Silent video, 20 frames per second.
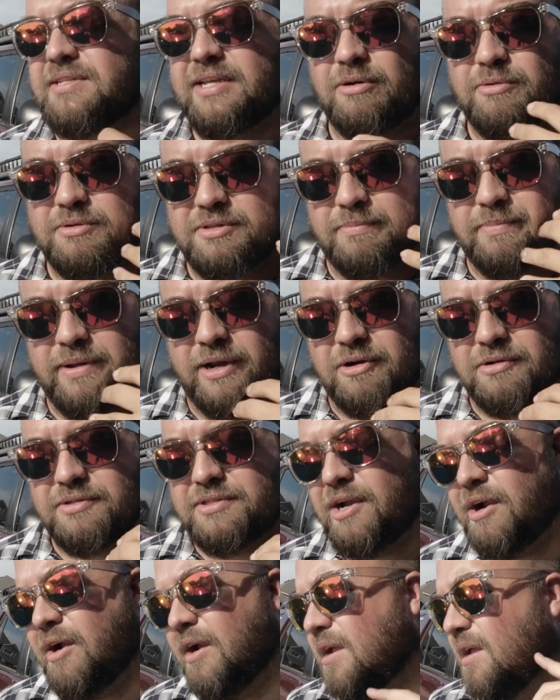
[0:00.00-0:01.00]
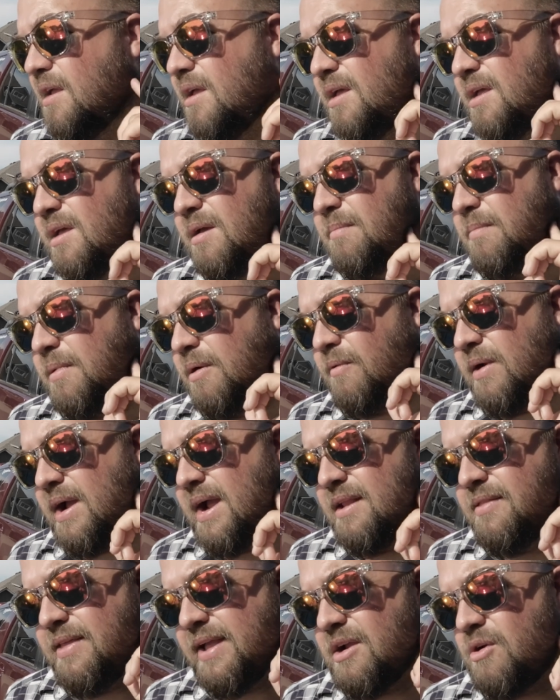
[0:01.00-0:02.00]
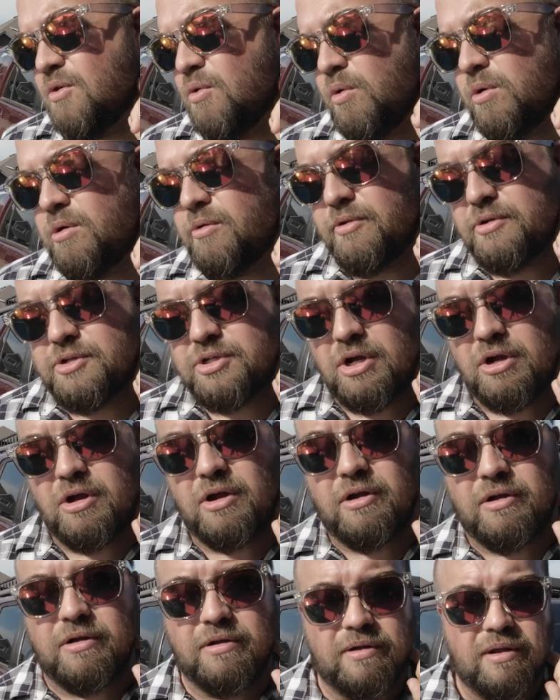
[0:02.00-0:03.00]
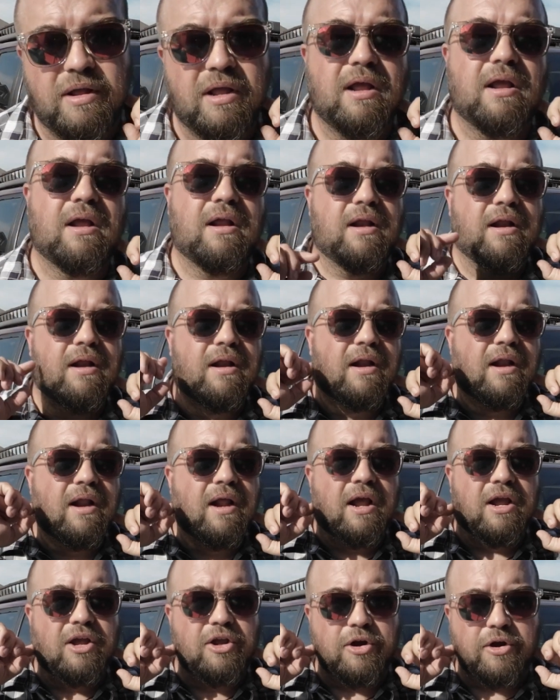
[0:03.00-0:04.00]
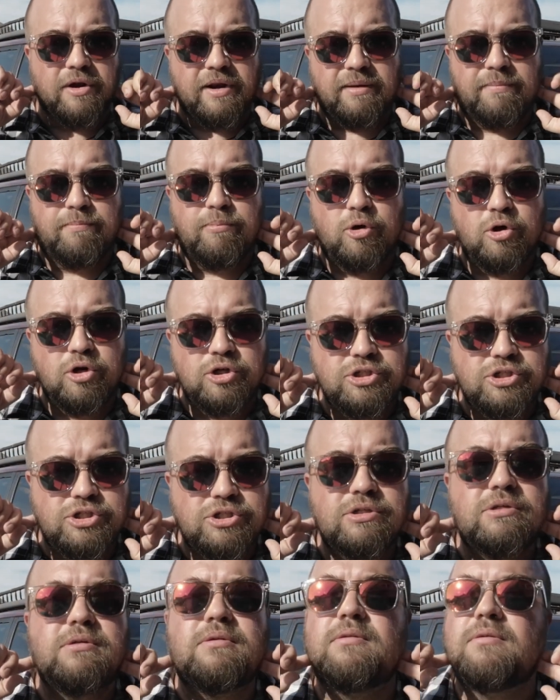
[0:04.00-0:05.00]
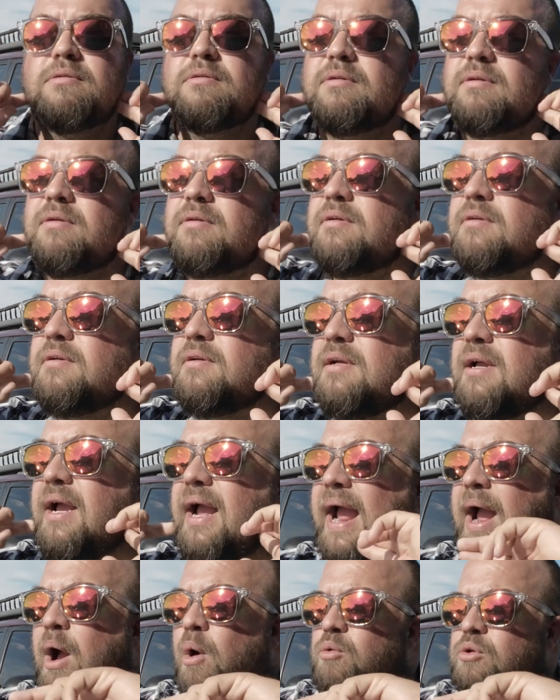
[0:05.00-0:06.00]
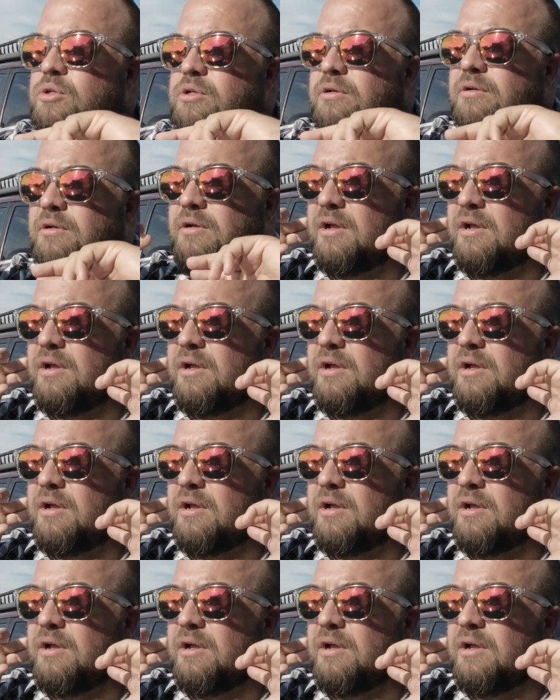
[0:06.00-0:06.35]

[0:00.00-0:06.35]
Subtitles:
to tell with the beard, sorry, but right in that corner of the jaw, you're going to push out.